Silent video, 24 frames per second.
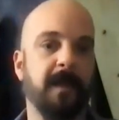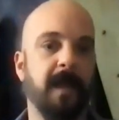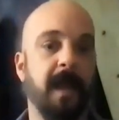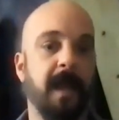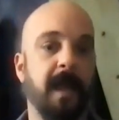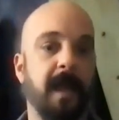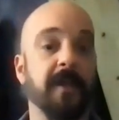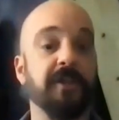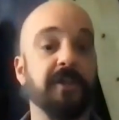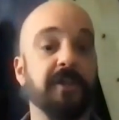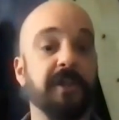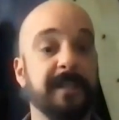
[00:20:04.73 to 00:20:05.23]

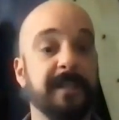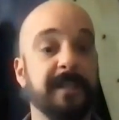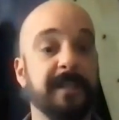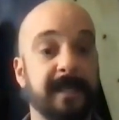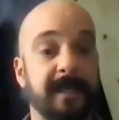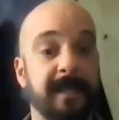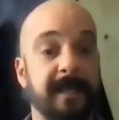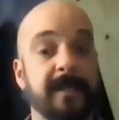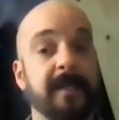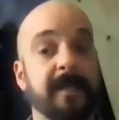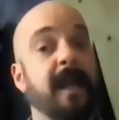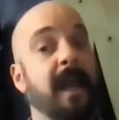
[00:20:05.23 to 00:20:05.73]
And she
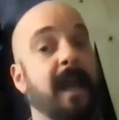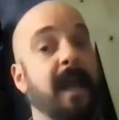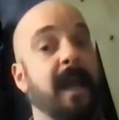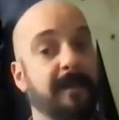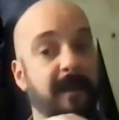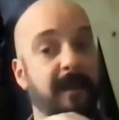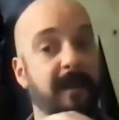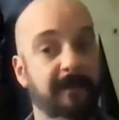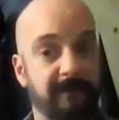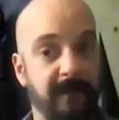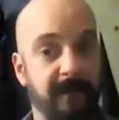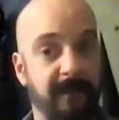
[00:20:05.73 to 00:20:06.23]
did,
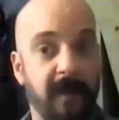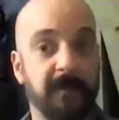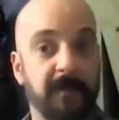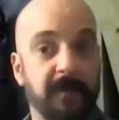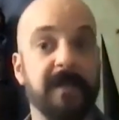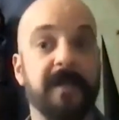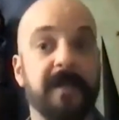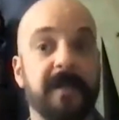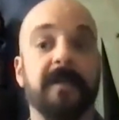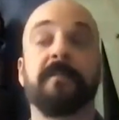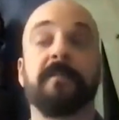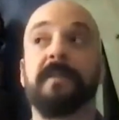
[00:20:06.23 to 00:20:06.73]
and they found
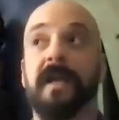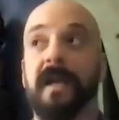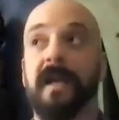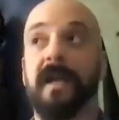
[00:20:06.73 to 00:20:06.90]
him